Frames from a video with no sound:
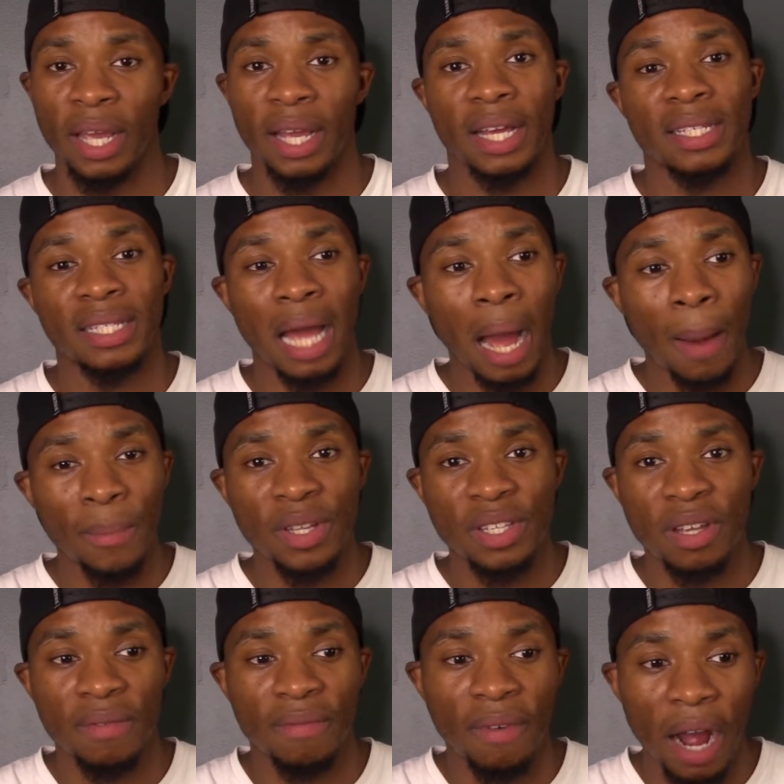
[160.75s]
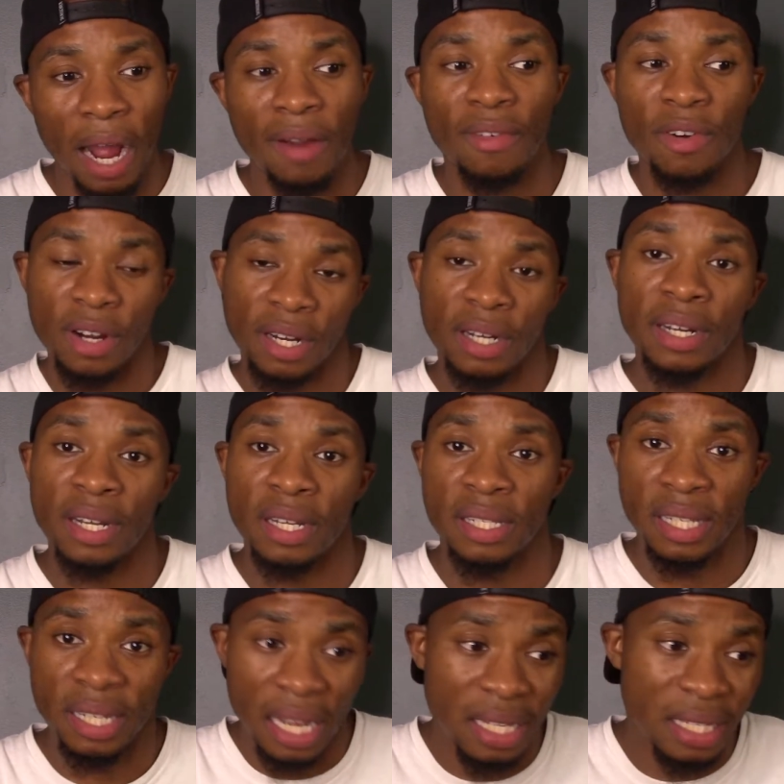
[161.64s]
Because I'm a survivor in
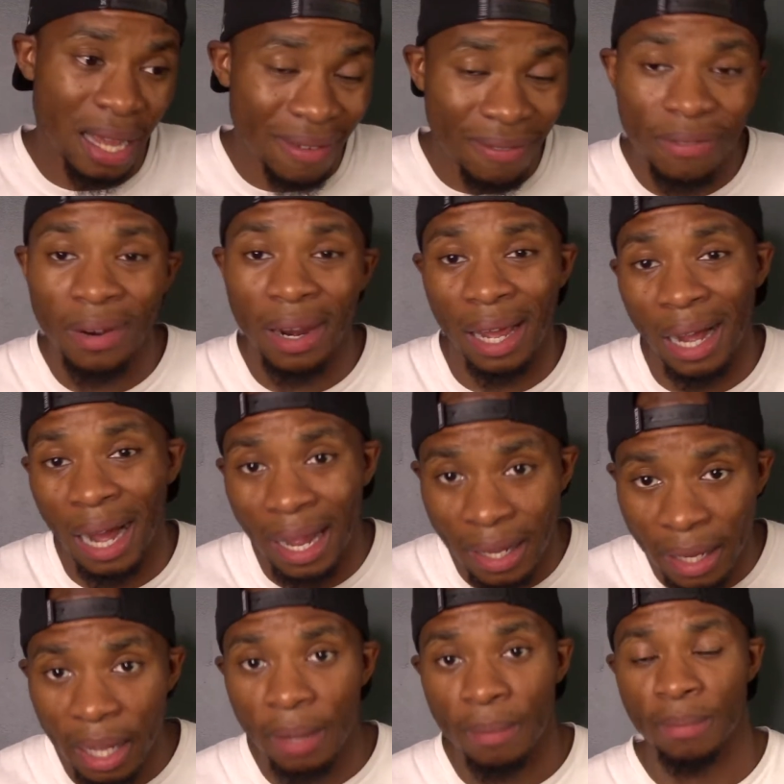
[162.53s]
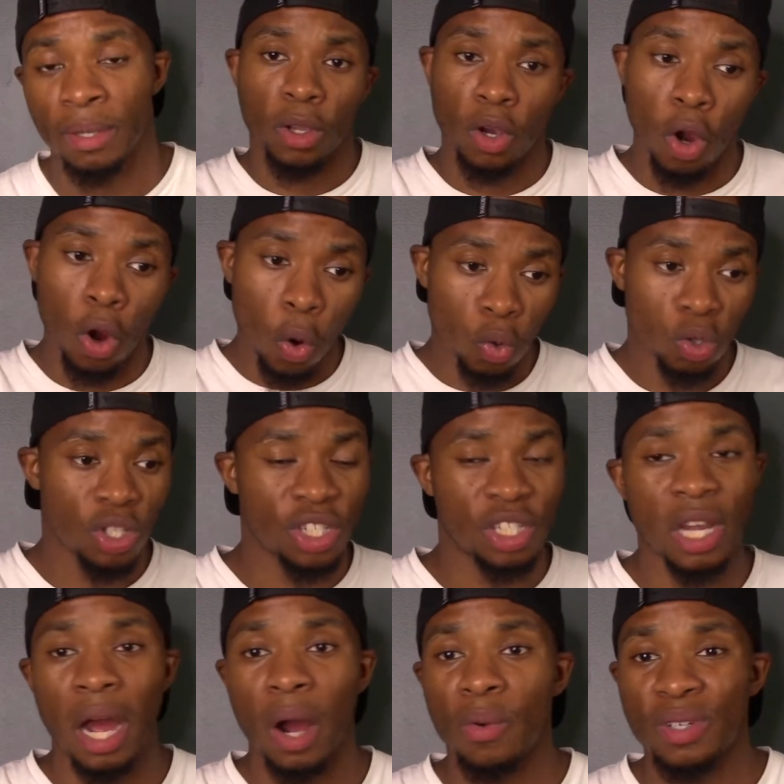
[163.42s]
this. Yes, I feel like I am. Cold
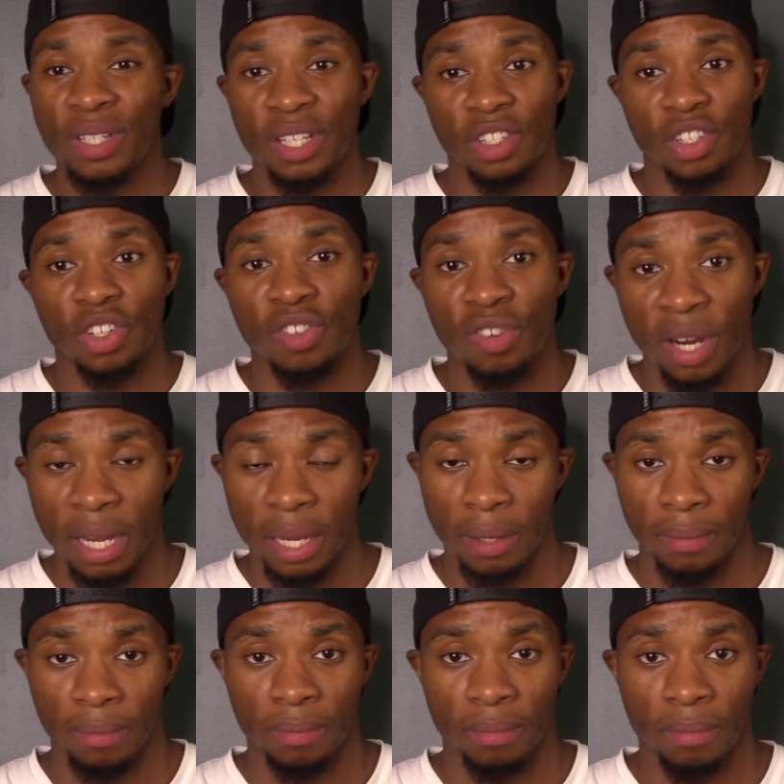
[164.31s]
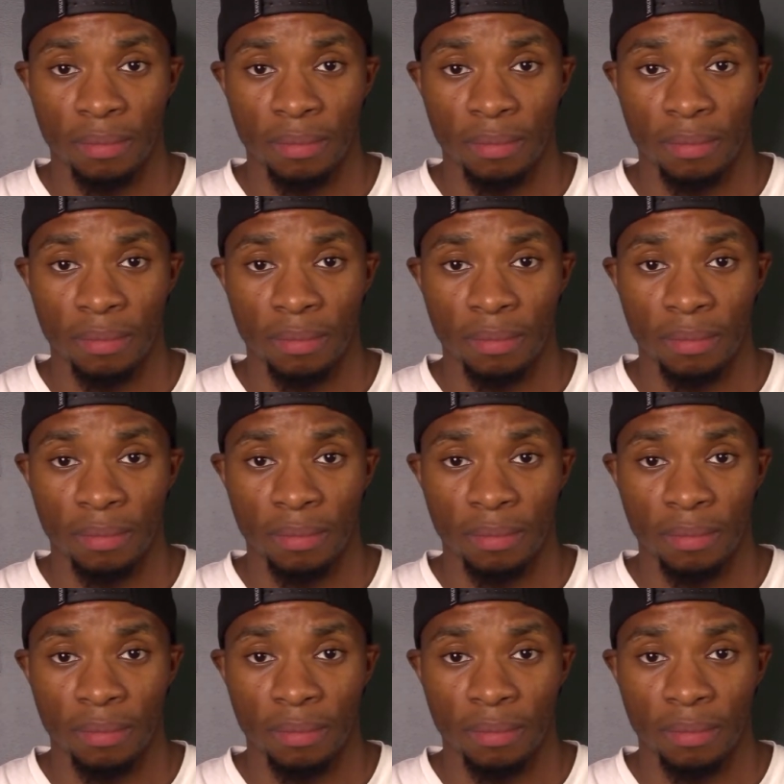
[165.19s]
showers is great.